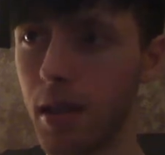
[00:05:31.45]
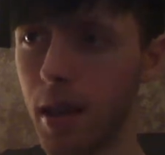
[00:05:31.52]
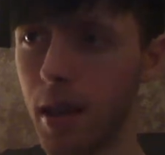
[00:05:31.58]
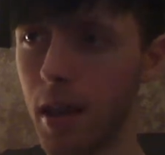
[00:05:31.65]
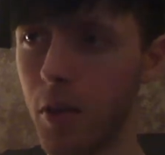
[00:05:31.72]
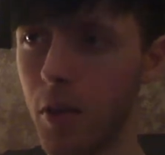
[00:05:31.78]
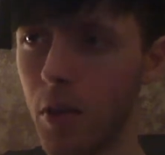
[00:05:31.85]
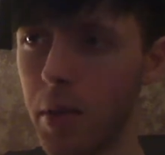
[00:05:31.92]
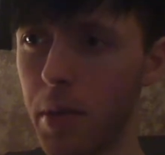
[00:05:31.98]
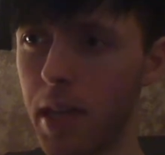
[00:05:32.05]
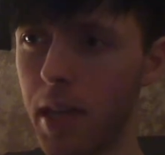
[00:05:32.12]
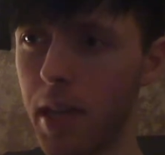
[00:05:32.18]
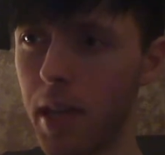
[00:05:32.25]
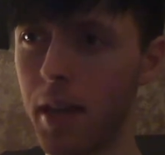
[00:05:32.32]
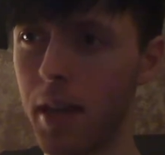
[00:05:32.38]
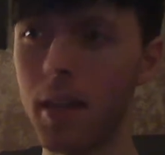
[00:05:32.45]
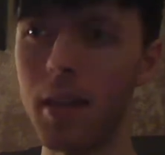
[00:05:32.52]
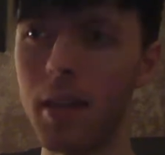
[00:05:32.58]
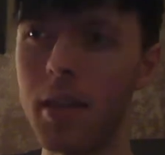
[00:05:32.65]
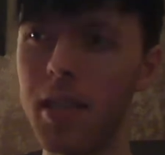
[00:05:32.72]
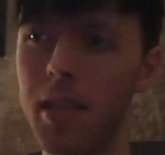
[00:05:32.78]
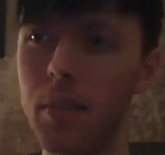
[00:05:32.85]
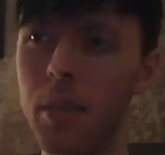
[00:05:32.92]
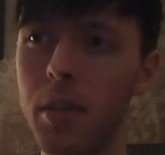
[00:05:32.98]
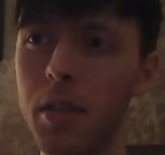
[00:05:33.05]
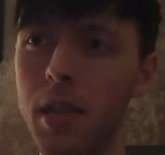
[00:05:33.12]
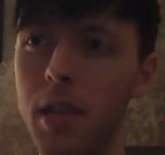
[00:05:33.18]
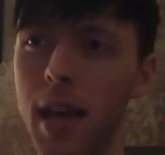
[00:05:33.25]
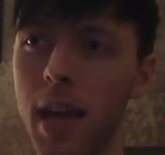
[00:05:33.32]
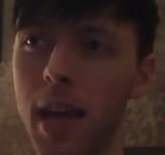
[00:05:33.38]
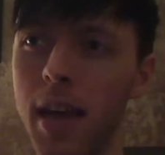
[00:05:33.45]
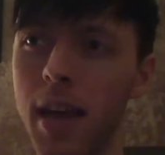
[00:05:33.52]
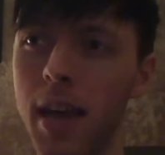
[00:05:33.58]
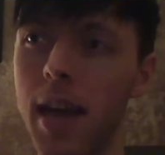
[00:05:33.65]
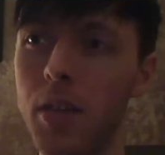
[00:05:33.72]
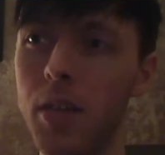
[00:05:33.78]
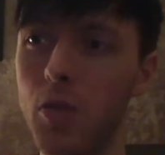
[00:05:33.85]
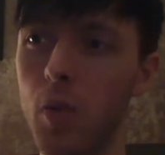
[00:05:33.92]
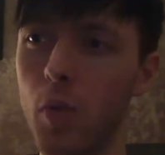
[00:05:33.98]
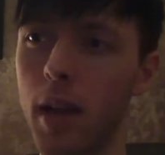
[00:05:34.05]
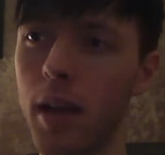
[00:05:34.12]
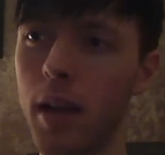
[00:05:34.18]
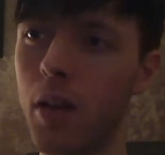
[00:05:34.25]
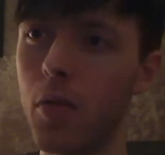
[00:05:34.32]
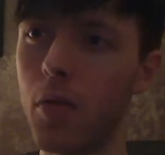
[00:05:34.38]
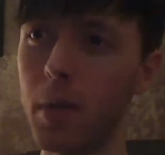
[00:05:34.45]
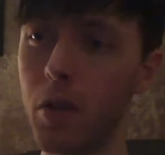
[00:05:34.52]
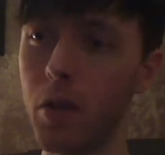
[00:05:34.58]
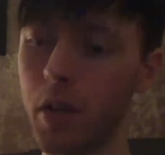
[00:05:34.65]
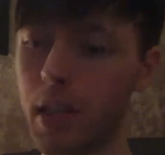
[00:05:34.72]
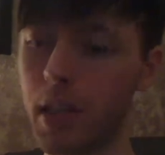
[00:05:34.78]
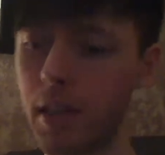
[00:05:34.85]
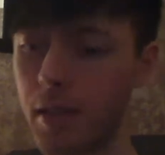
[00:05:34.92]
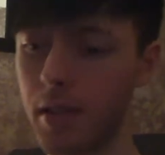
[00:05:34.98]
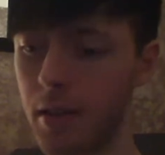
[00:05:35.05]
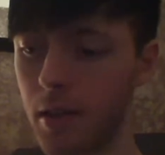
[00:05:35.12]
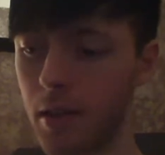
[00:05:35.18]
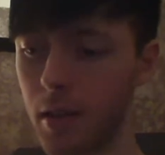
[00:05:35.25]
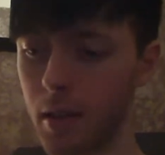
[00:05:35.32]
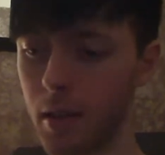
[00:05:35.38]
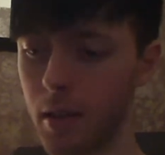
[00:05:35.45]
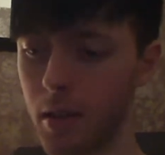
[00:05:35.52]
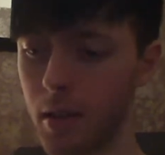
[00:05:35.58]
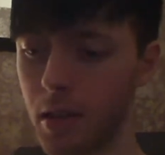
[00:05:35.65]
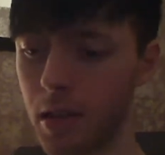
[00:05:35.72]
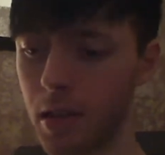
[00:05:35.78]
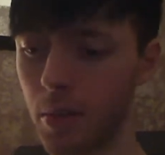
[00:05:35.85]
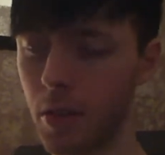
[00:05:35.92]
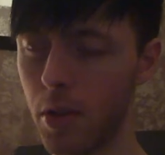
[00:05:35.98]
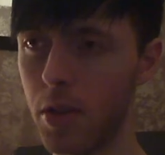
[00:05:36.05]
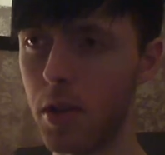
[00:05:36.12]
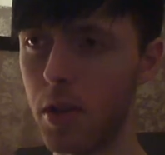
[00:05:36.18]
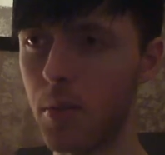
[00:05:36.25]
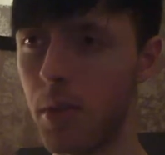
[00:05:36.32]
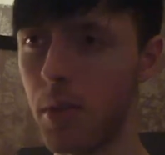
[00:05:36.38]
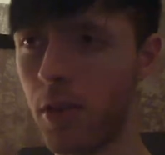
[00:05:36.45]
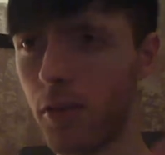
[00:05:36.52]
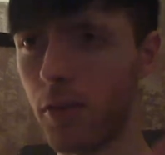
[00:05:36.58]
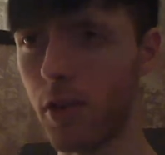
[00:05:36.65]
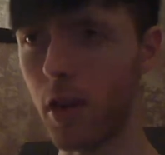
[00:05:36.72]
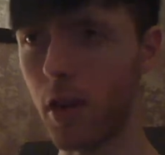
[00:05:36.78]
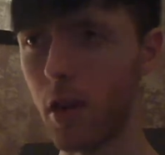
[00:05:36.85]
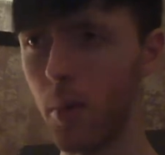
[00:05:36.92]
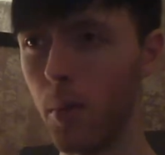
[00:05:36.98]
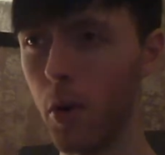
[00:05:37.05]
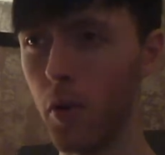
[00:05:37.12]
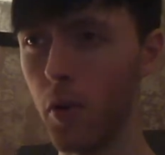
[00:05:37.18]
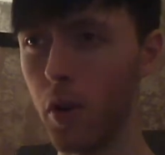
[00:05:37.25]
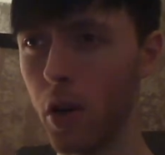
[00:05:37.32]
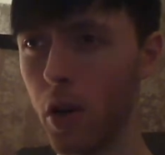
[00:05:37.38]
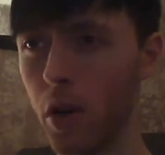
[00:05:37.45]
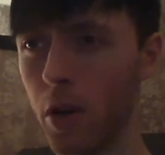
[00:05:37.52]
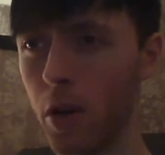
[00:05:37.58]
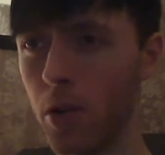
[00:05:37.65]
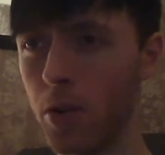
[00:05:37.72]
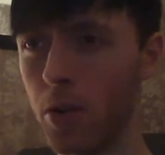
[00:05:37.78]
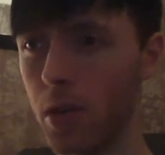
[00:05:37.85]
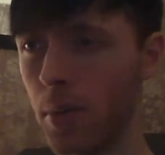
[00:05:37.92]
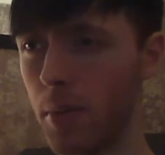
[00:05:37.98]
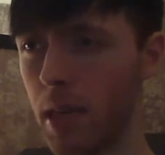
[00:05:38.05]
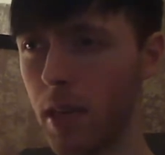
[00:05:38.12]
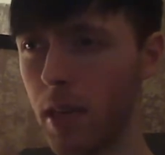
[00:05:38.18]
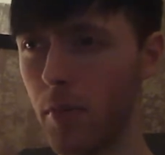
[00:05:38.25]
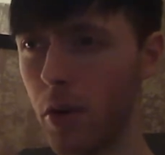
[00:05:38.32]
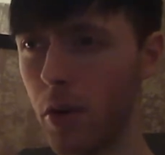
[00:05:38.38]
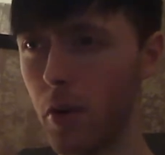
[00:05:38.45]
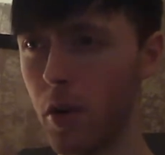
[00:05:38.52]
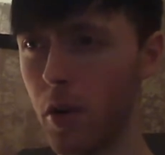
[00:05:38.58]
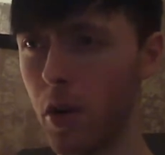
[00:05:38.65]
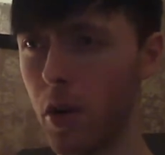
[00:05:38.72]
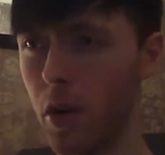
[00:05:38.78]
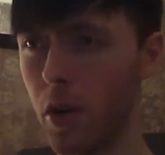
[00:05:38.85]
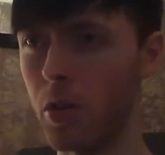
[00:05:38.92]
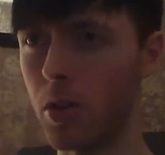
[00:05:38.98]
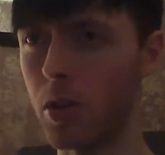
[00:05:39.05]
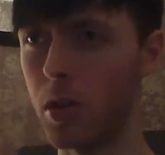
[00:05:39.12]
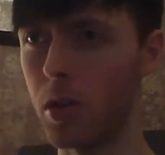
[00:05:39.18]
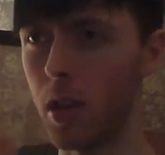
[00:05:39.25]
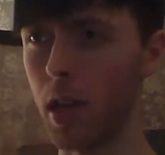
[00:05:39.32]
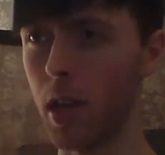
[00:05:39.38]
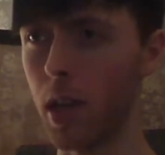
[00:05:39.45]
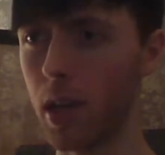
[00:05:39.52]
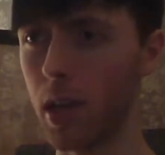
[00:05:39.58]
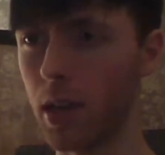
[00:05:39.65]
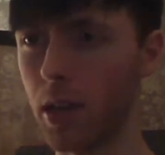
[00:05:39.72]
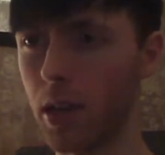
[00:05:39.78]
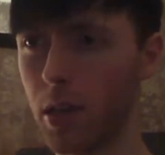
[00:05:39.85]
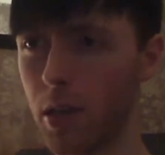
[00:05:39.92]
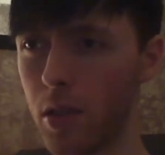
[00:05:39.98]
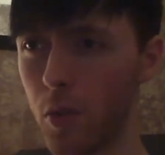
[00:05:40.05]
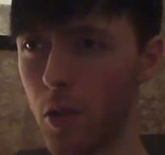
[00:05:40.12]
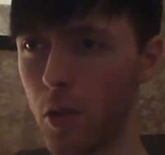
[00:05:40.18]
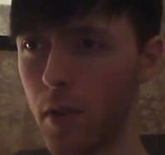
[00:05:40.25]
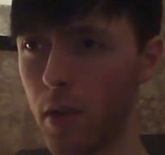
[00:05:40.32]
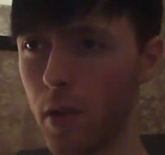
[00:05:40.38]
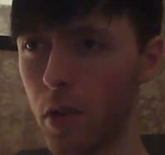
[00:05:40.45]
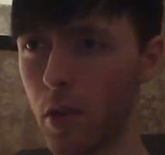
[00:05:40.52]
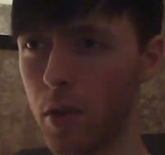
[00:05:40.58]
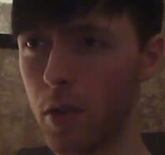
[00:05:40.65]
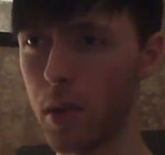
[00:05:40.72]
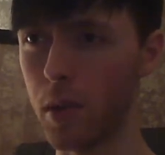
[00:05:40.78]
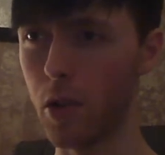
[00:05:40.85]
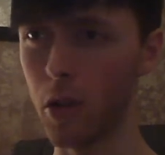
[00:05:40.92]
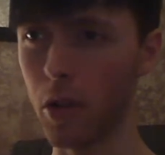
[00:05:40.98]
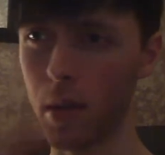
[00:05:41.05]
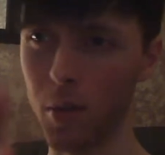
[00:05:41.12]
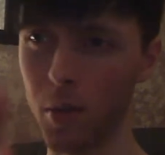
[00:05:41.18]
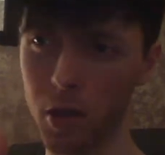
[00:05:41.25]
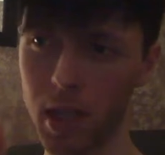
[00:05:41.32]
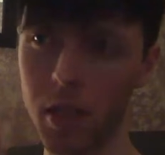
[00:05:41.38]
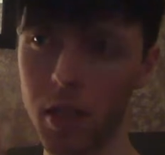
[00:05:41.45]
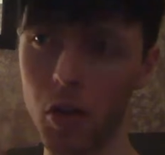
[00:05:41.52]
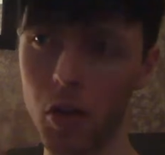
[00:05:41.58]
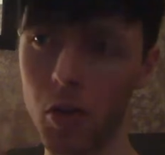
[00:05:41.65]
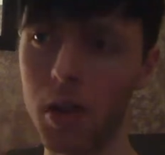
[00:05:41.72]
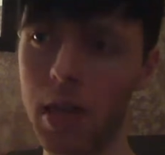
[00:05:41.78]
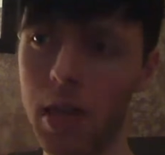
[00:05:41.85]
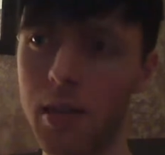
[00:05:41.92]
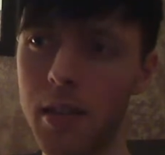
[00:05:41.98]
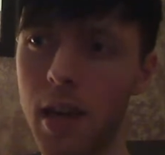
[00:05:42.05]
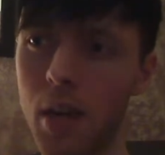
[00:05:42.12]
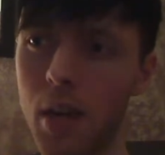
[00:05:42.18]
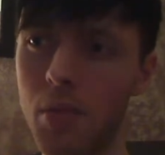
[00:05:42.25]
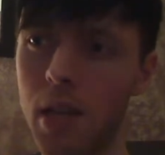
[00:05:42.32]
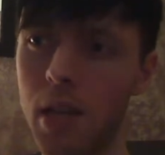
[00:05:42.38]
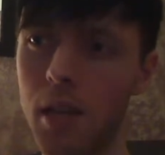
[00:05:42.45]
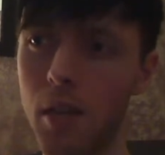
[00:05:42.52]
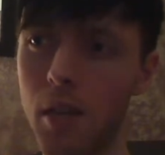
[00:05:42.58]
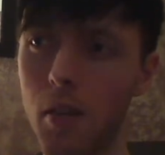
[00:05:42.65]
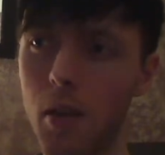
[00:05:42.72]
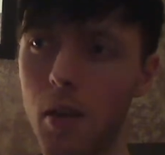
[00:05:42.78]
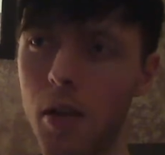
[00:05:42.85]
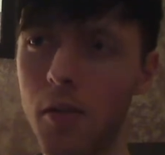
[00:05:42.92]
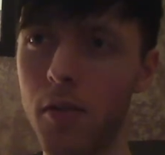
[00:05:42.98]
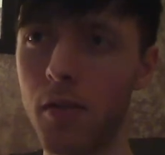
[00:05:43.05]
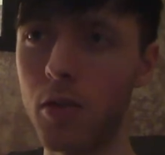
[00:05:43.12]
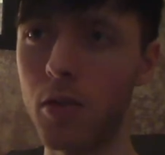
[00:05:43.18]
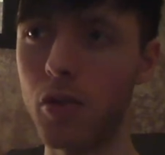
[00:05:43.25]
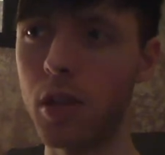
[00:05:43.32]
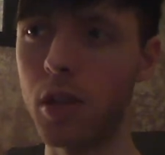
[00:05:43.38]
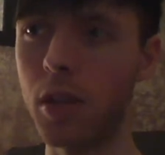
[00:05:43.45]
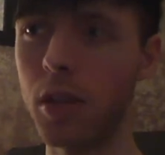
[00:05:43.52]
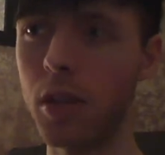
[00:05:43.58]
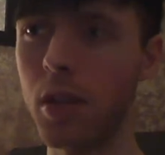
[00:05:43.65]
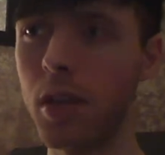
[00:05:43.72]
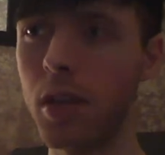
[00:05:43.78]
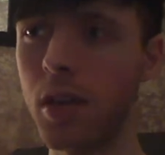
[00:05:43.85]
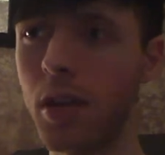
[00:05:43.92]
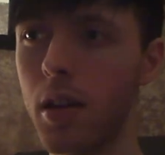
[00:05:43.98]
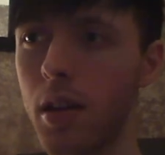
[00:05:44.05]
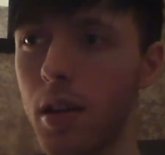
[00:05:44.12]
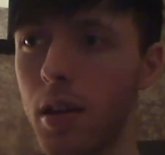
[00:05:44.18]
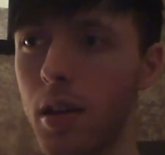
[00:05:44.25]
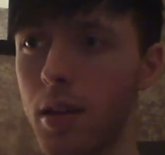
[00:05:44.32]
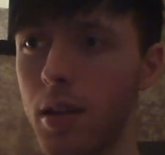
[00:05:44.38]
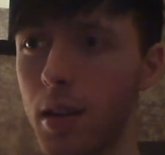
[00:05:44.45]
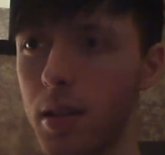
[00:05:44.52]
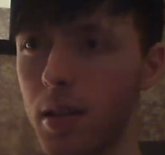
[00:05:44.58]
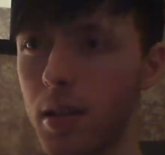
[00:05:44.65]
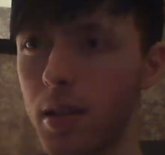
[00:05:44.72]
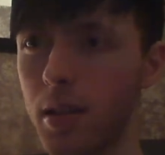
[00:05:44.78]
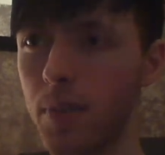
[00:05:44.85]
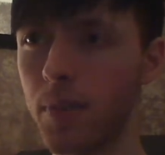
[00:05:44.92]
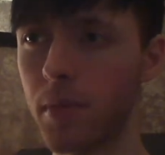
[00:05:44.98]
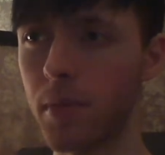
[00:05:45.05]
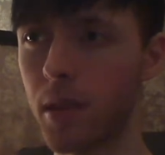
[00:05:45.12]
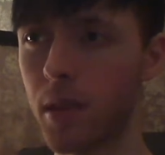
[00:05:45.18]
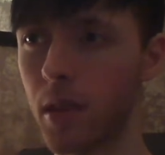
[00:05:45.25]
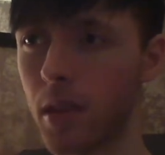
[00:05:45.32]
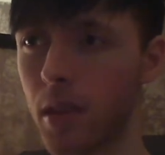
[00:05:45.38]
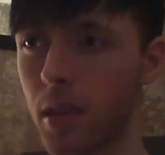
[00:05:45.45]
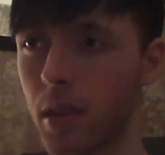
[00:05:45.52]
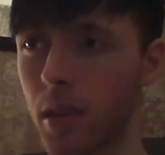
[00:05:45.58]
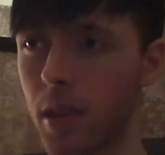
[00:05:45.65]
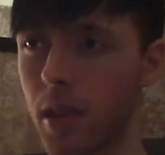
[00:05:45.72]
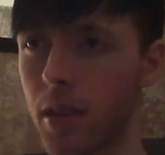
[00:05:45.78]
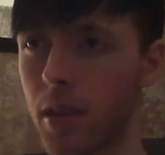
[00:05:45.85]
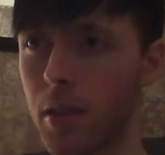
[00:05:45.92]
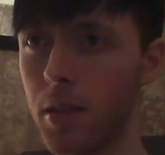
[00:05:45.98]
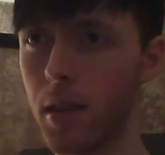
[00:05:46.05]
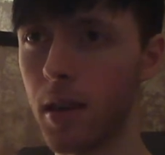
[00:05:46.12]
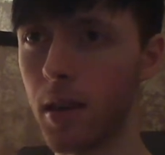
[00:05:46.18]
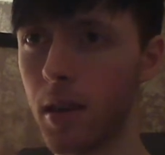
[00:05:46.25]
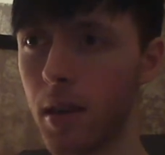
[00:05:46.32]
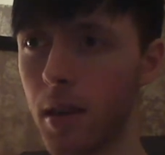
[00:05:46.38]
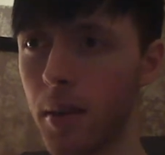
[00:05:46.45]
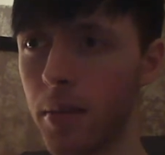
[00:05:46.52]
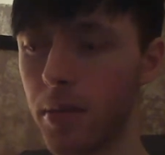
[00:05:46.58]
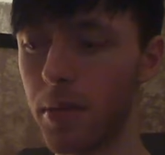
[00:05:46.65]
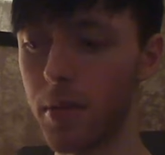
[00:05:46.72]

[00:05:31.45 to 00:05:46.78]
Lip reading: And we'll be getting deep into that as well. We'll be looking at the symbolism of both cards, the meaning of both cards, and we're even going to be looking particularly at times at the Thoth version, since it is the